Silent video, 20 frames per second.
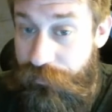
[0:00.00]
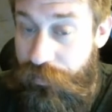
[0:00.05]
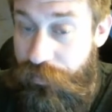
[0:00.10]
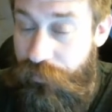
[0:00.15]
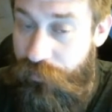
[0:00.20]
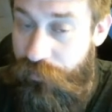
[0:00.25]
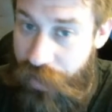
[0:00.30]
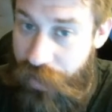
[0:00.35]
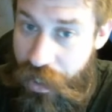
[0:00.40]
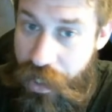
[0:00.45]
In
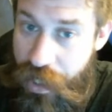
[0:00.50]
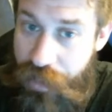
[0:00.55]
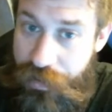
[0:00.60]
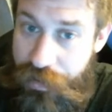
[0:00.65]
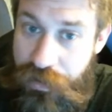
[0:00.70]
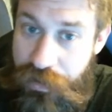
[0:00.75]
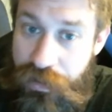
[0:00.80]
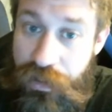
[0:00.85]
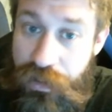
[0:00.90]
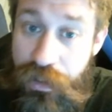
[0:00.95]

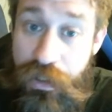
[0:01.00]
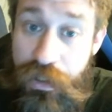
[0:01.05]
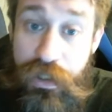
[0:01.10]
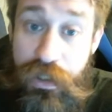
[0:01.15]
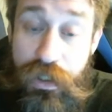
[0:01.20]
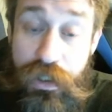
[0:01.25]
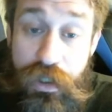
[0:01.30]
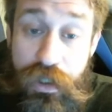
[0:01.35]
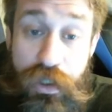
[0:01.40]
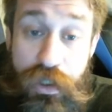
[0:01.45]
reality,
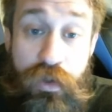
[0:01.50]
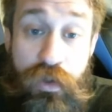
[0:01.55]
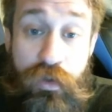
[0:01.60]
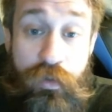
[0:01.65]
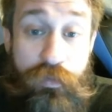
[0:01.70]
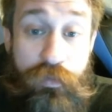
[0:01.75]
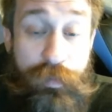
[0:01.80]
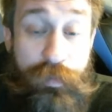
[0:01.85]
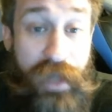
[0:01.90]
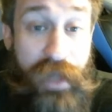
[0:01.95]
Nuke
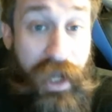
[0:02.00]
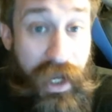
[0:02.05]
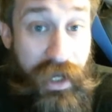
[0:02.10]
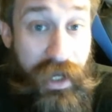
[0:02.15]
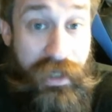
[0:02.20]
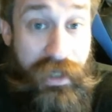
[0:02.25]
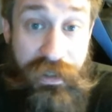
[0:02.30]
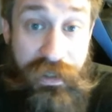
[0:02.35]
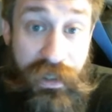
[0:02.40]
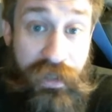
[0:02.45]
was
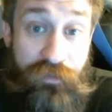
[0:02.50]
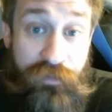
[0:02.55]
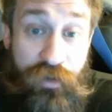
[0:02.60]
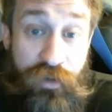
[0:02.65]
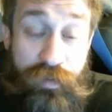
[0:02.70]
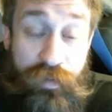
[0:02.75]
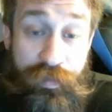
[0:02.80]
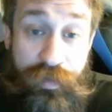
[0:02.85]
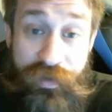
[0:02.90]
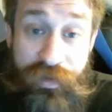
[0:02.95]
behind
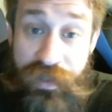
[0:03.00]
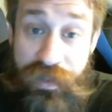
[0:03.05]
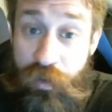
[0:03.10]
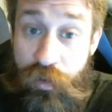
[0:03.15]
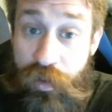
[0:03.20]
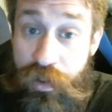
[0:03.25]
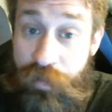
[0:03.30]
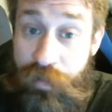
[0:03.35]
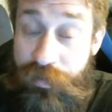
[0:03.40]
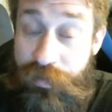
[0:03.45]
cover, but they
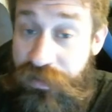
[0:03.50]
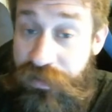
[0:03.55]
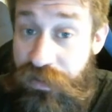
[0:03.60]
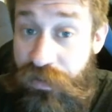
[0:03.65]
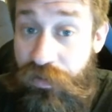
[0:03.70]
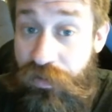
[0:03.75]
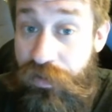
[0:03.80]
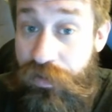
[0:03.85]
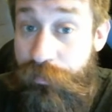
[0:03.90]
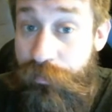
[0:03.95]
were able to
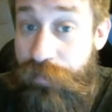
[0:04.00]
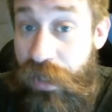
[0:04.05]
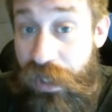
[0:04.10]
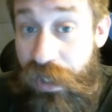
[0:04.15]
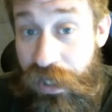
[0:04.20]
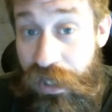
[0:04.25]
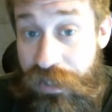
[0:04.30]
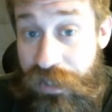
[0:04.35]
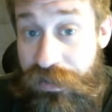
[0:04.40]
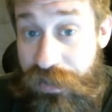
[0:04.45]
kill him
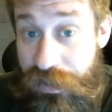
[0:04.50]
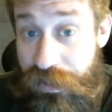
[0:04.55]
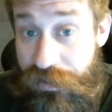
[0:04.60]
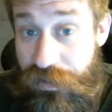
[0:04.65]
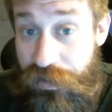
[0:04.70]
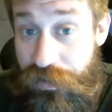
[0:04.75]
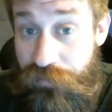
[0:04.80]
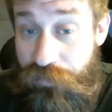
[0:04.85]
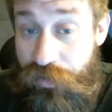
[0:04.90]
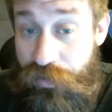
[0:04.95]
behind that
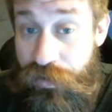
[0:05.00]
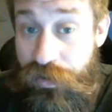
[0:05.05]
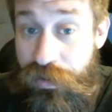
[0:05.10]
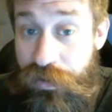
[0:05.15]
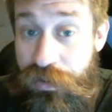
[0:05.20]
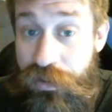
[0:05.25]
cover.